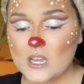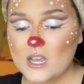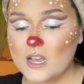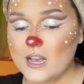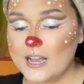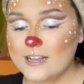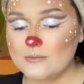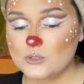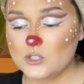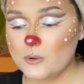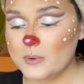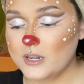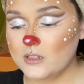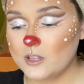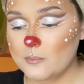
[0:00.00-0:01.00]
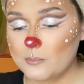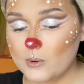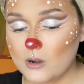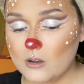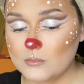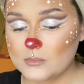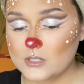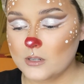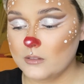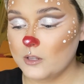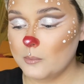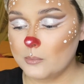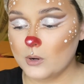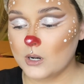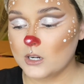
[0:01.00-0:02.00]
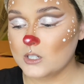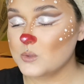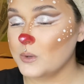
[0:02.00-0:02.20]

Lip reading: I have so many lip balms and lip products.